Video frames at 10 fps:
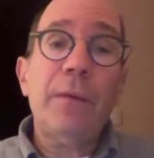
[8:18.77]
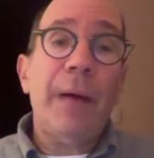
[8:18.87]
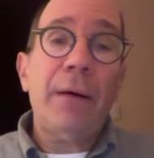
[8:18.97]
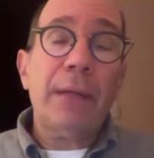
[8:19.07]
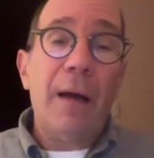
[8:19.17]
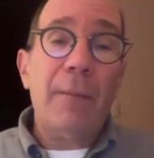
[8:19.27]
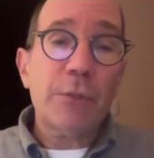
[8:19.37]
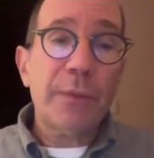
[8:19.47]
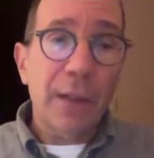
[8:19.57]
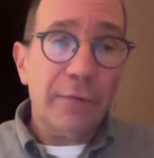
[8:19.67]
about how
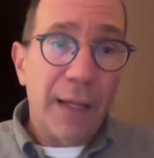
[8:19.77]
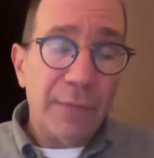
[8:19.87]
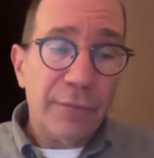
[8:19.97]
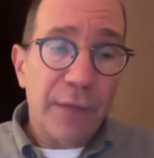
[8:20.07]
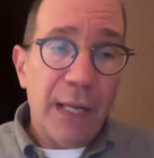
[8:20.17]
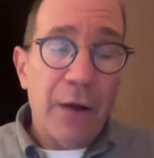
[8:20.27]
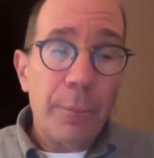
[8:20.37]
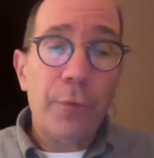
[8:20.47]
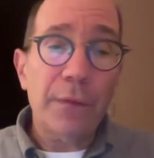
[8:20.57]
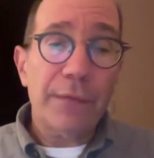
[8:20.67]
much we love life and how
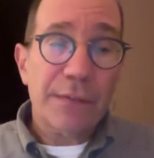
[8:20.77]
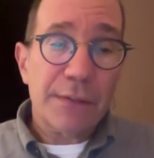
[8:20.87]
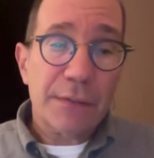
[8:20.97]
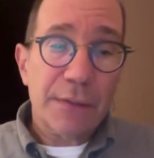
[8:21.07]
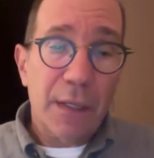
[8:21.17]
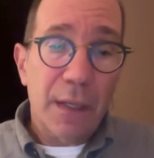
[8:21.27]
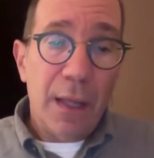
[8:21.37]
important this is.